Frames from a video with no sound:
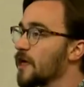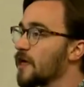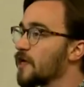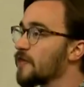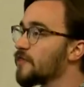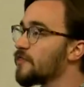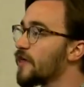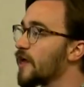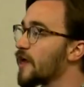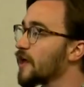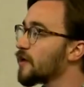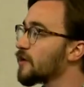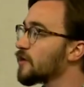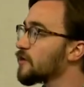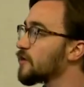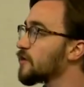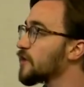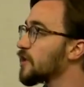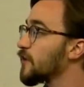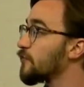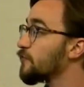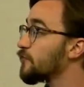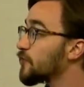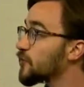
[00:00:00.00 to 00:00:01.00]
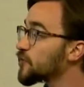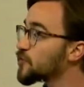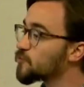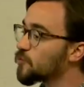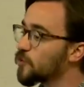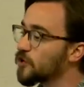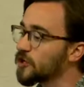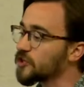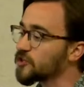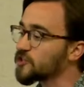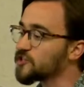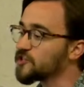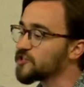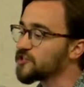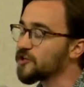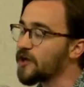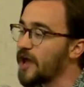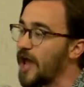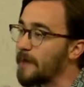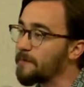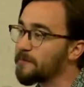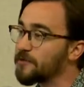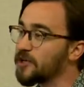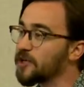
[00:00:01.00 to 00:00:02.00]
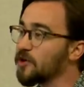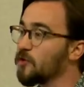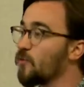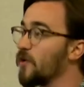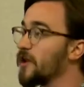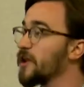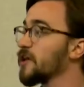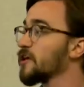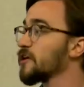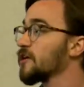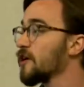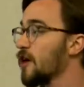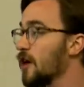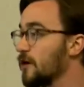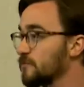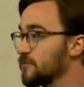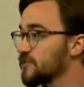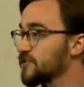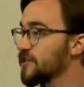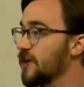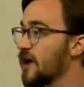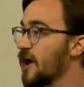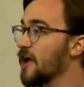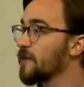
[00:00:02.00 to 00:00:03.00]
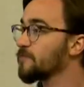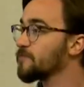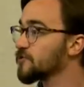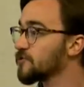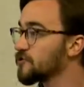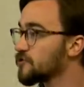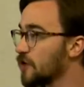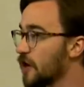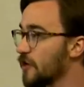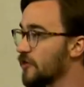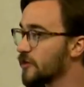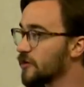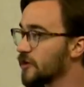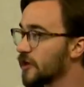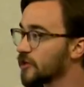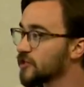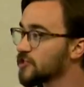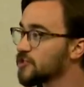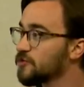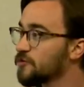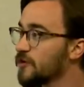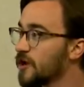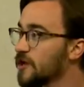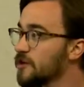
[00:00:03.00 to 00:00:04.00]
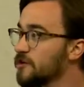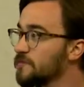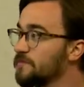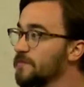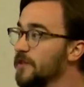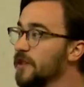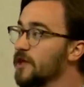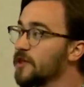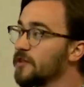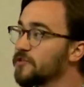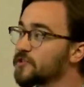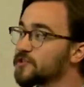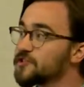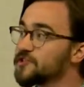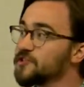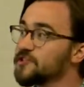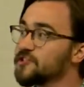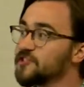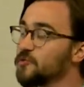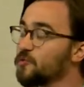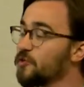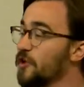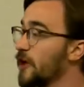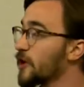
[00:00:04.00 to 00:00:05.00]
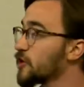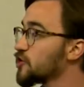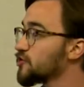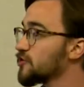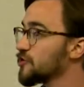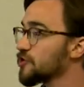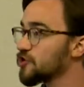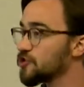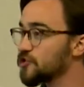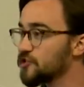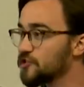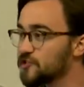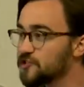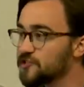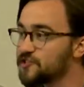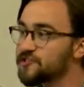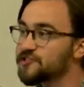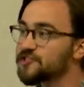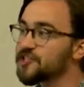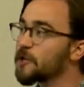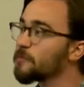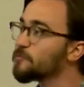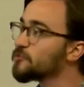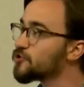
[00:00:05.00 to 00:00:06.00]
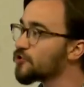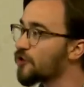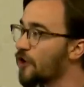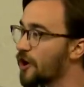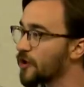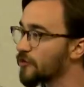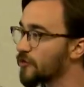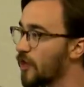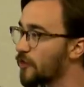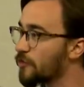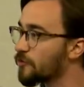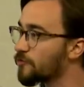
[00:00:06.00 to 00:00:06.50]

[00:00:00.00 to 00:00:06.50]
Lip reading: then if this work is still happening when it comes time to draw that next thread, the system will actually just skip drawing that